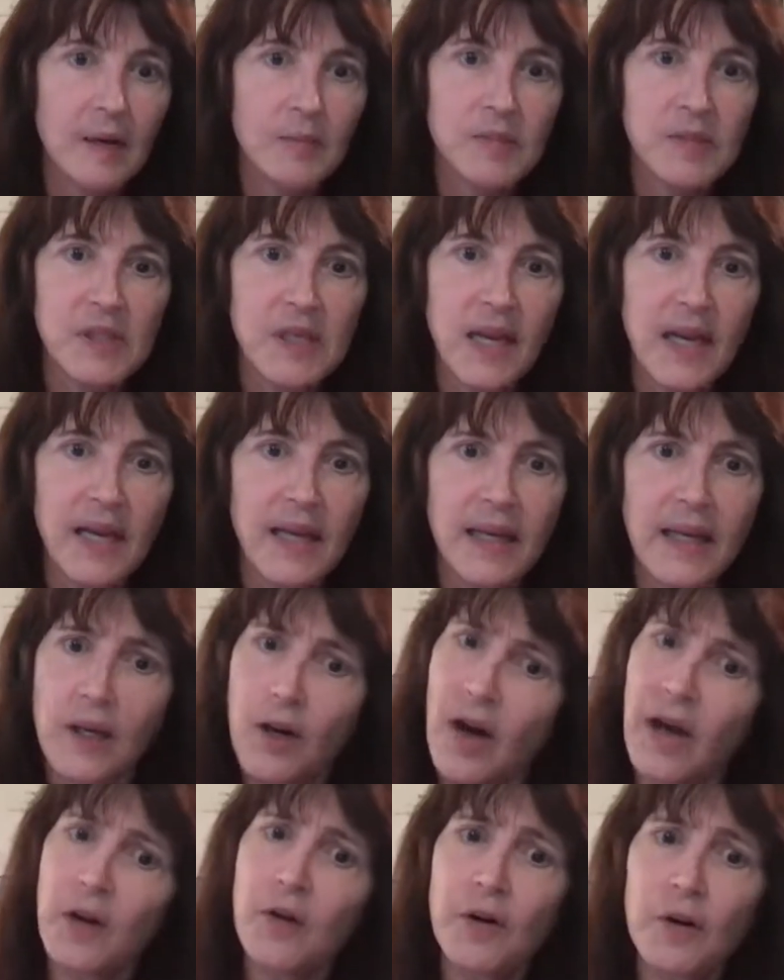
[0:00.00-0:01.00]
saying,
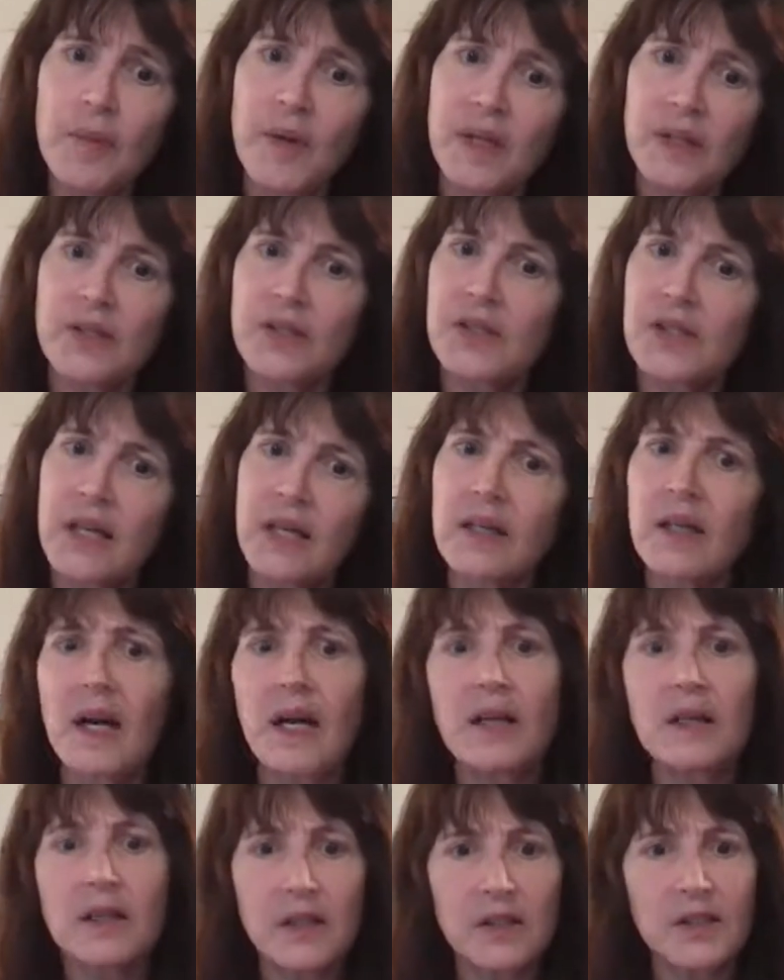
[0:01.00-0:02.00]
I heard about this
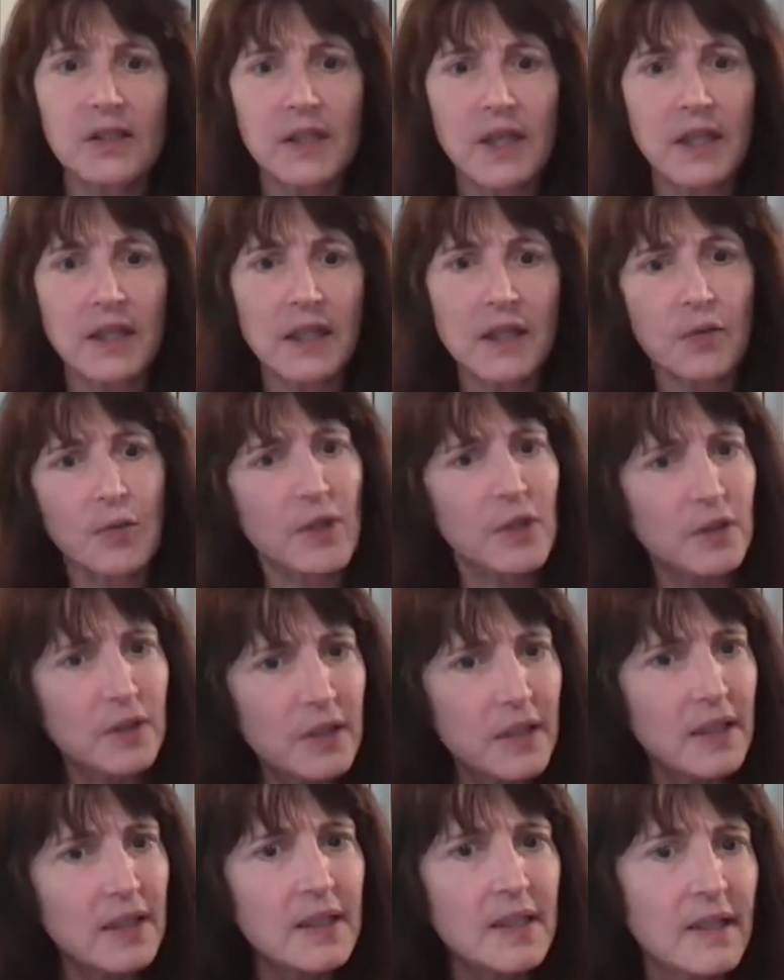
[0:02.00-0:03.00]
technology, and can we
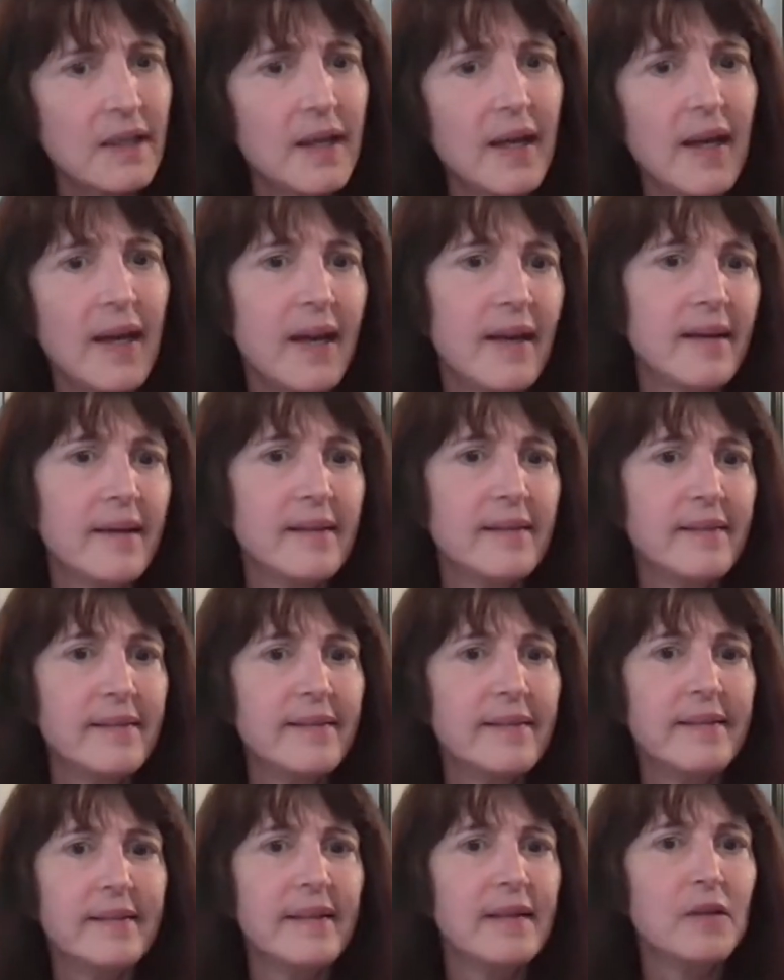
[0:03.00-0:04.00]
look into that
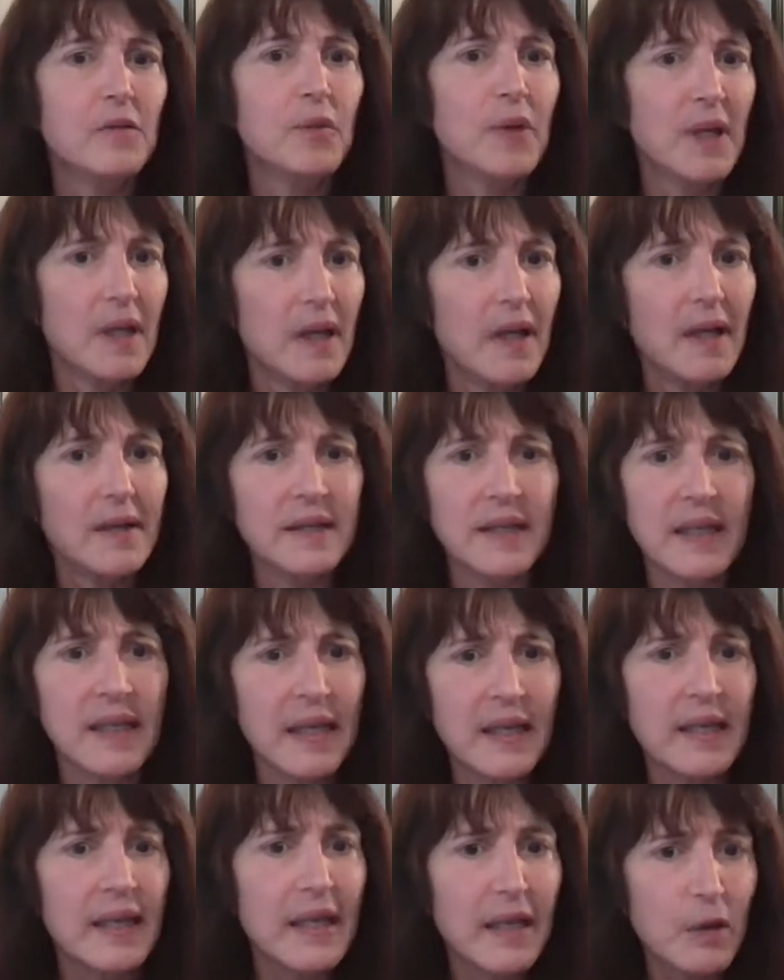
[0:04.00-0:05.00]
and whatnot, that
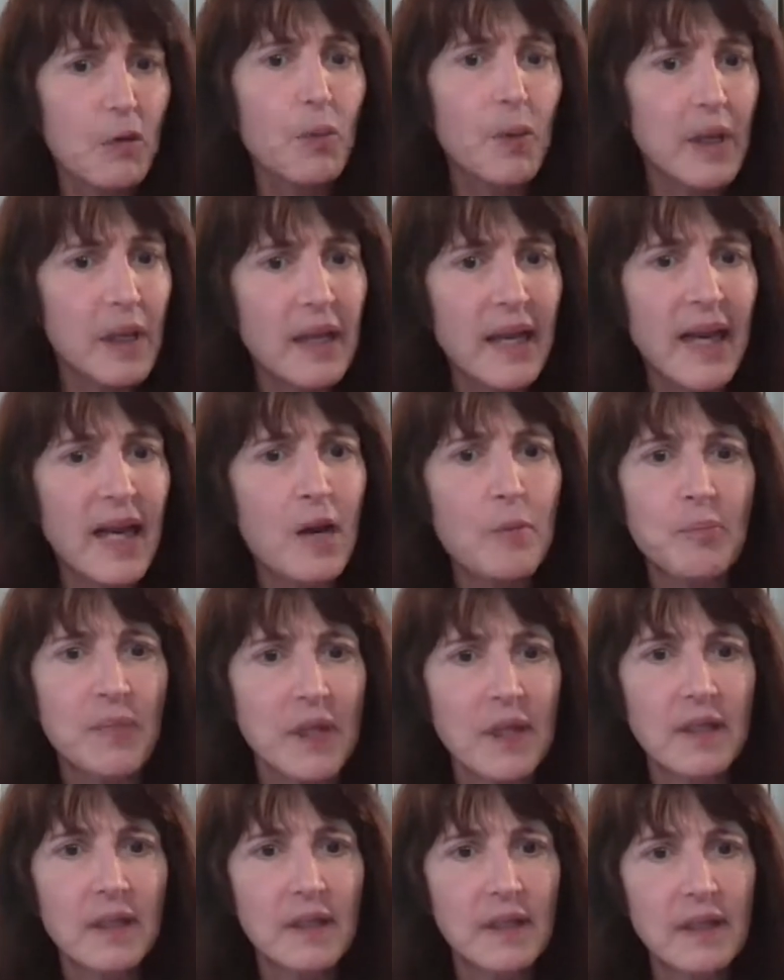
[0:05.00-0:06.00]
it will
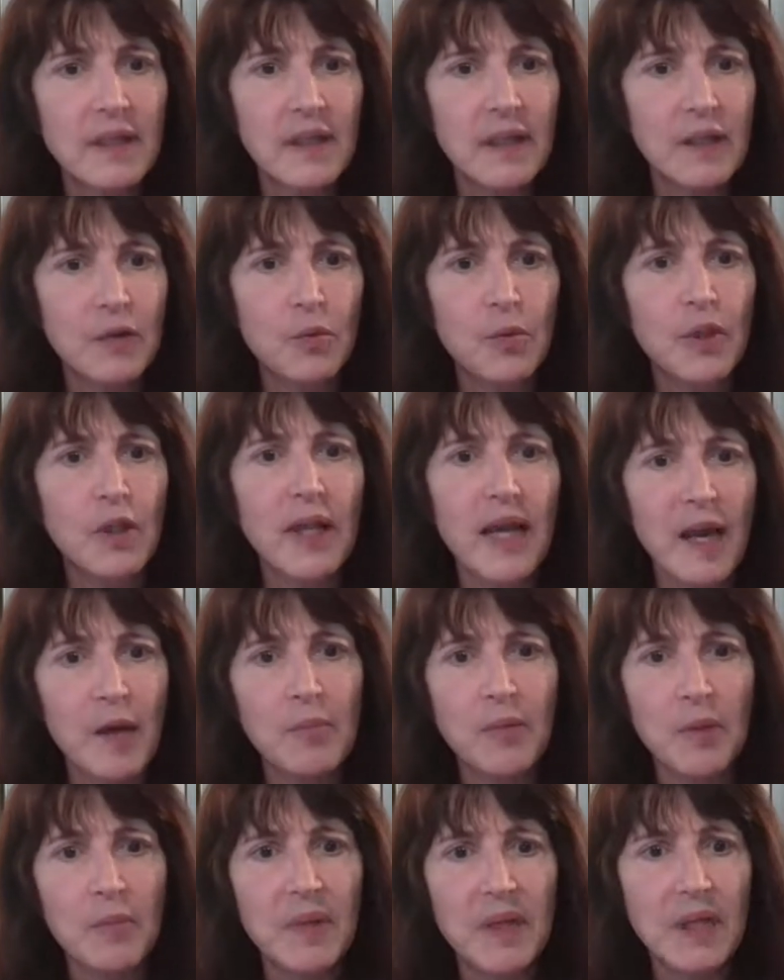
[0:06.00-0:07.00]
happen. It will
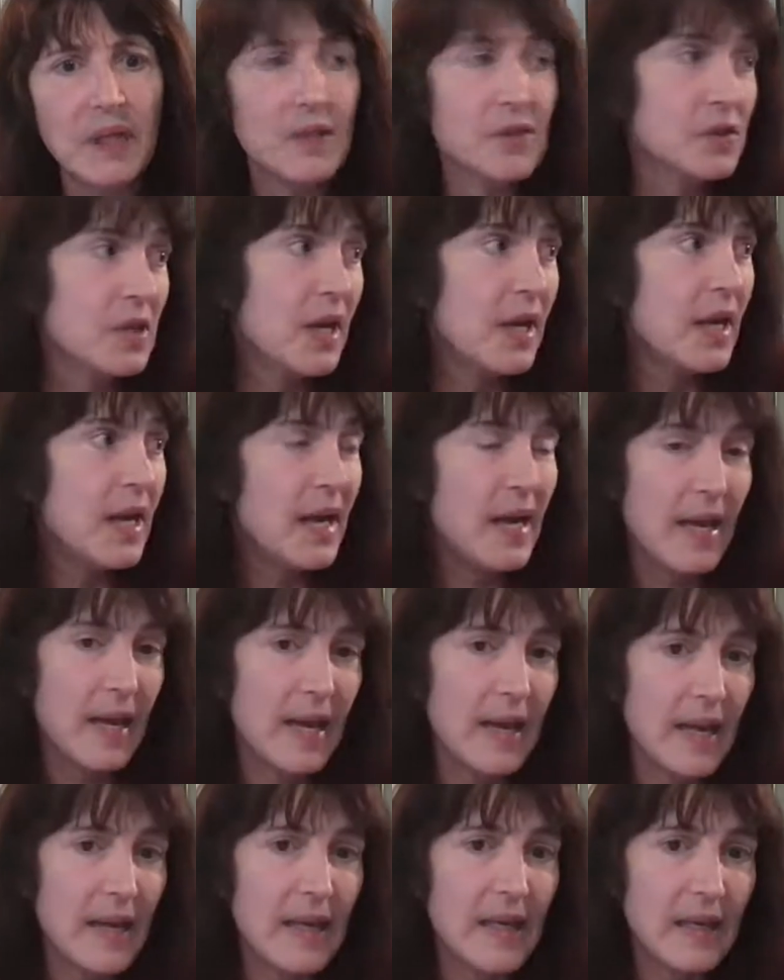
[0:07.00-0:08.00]
happen because
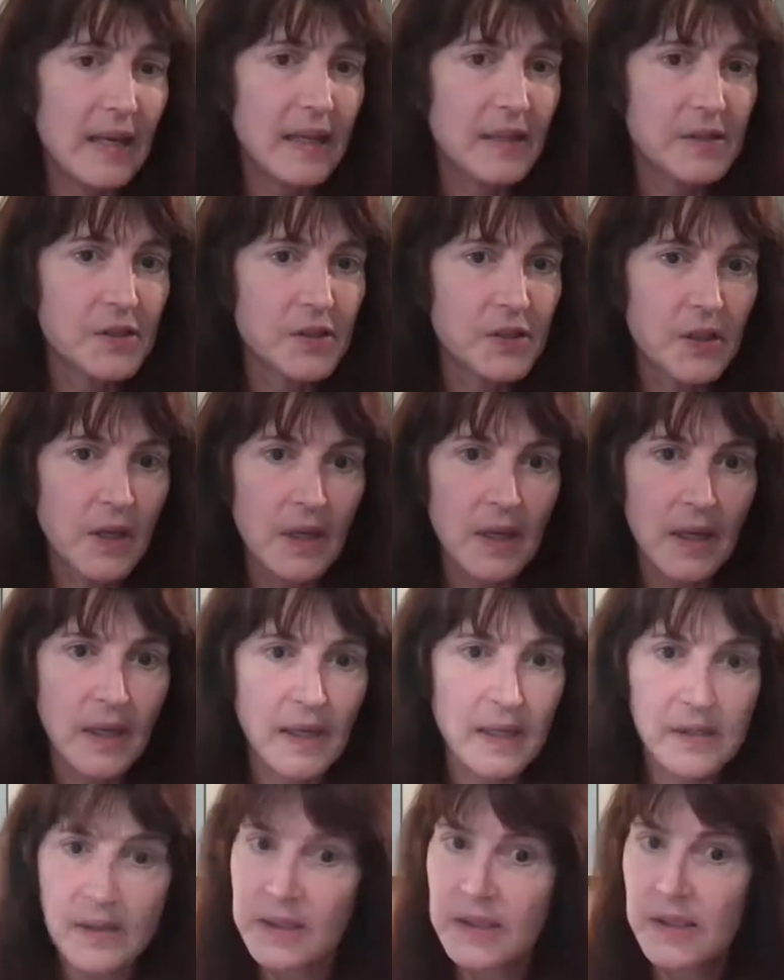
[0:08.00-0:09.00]
it's,
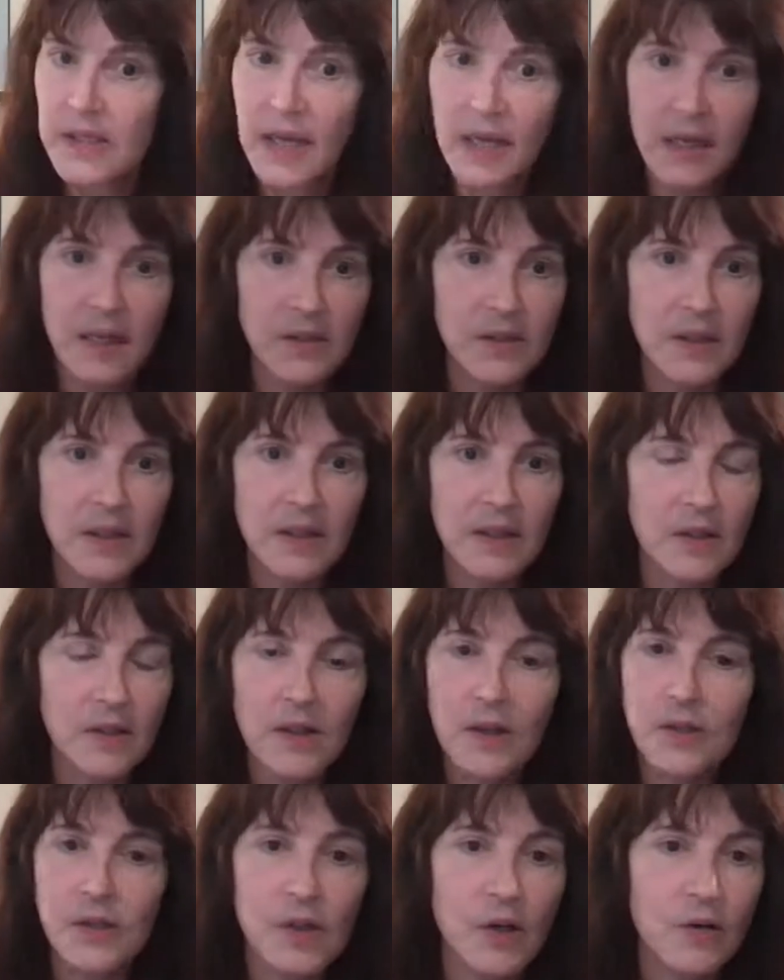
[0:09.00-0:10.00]
as I said,
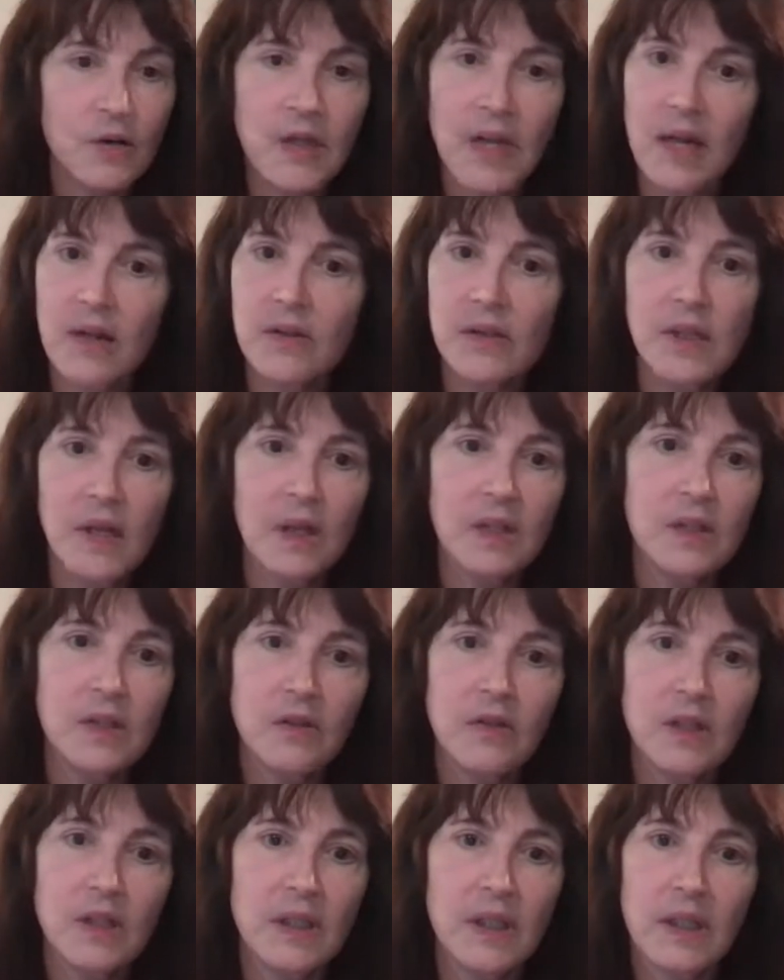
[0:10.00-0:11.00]
there's no downside to
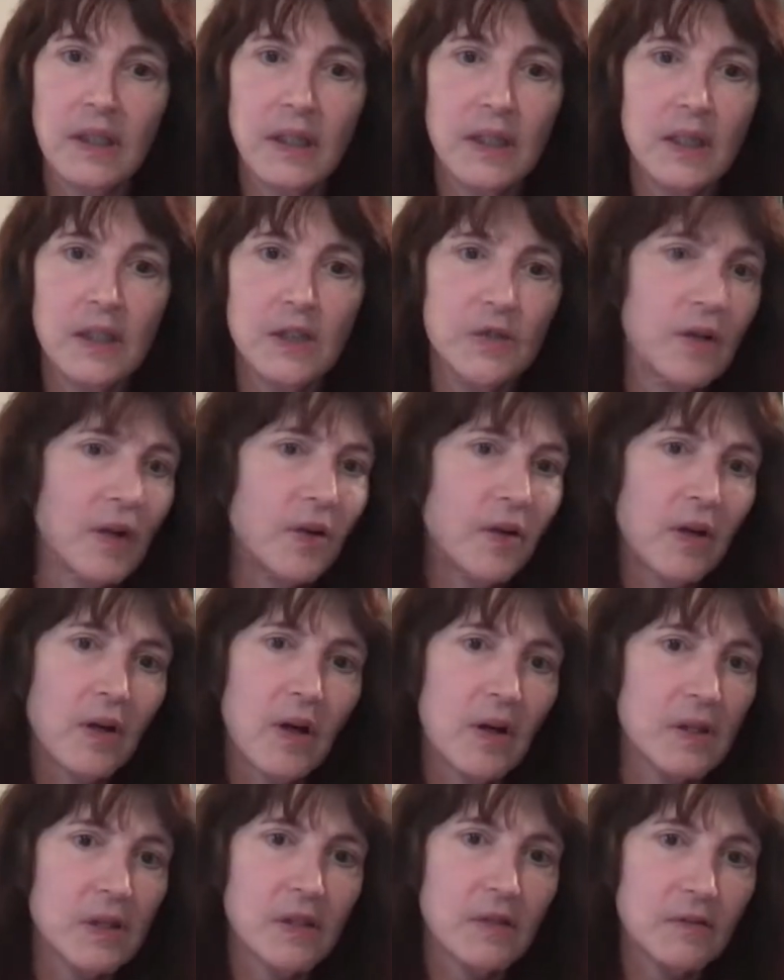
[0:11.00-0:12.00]
it, and it's very
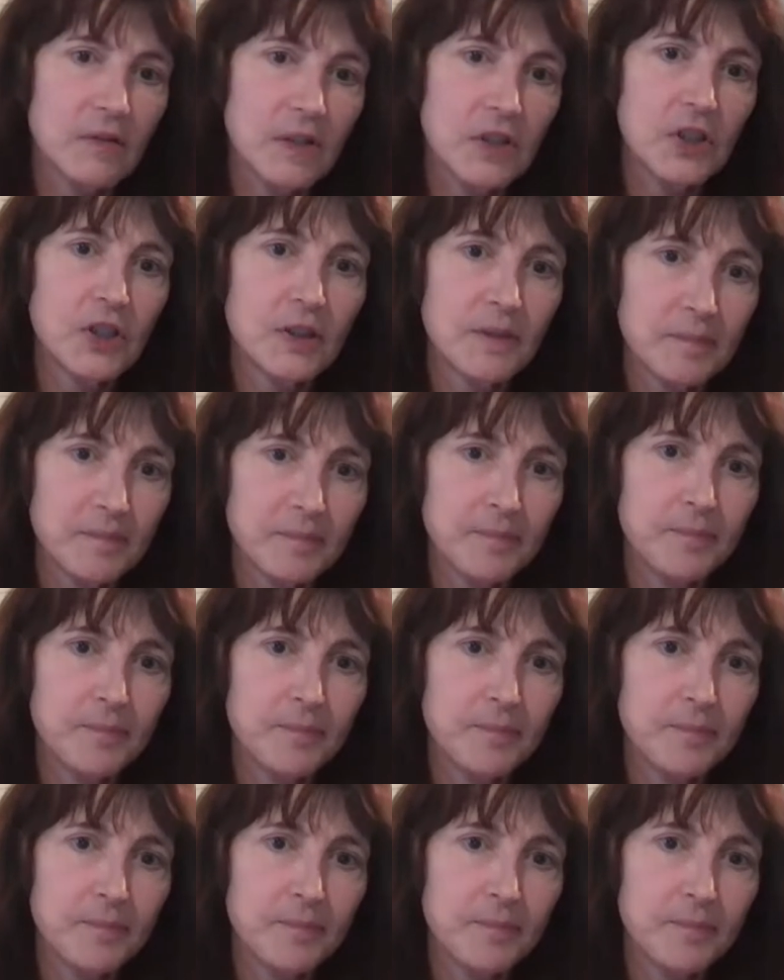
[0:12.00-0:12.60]
cost efficient.